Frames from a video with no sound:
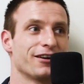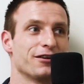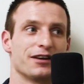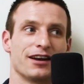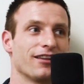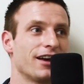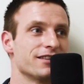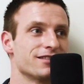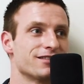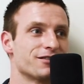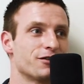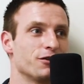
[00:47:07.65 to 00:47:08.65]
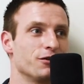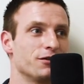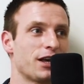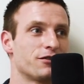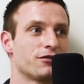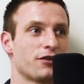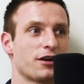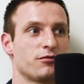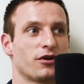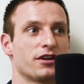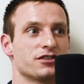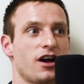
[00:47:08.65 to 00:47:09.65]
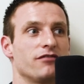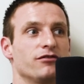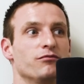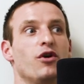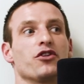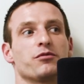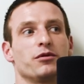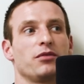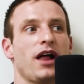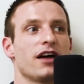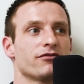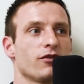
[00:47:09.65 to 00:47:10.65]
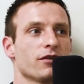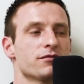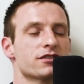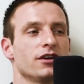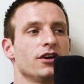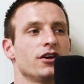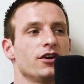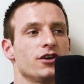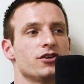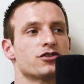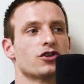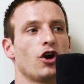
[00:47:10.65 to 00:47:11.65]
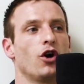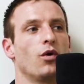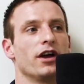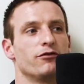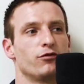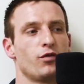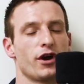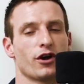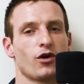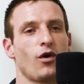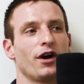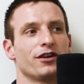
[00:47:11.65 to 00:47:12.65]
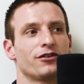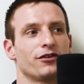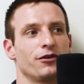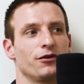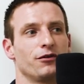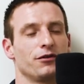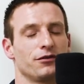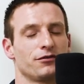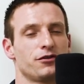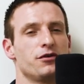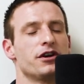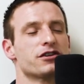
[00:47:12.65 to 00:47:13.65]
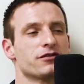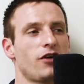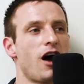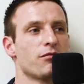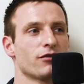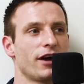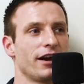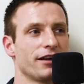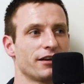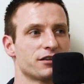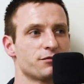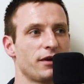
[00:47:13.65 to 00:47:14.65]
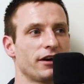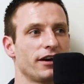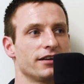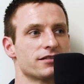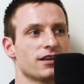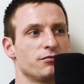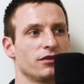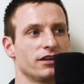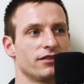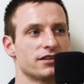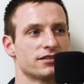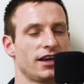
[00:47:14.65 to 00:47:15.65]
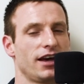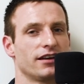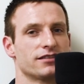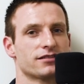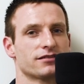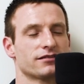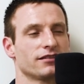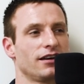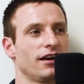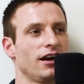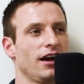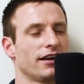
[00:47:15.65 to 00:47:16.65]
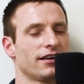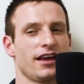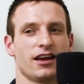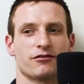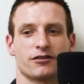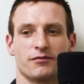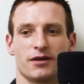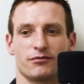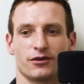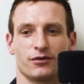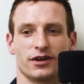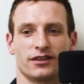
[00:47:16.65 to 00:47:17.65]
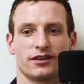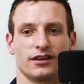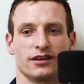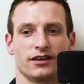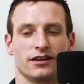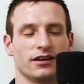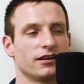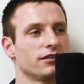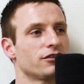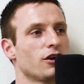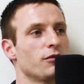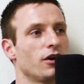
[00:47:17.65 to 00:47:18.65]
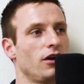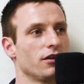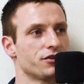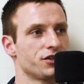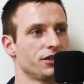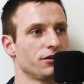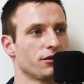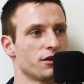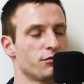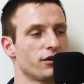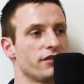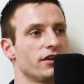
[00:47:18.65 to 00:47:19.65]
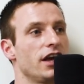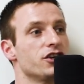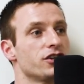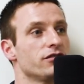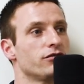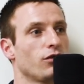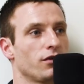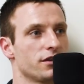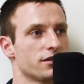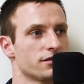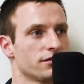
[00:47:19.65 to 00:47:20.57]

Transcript: You need a license to take direct bookings off of multiple platforms. So if we're going to mm-hmm. two years of operating experience, I believe they said it's I can't remember what the terminology or the abbreviation for this.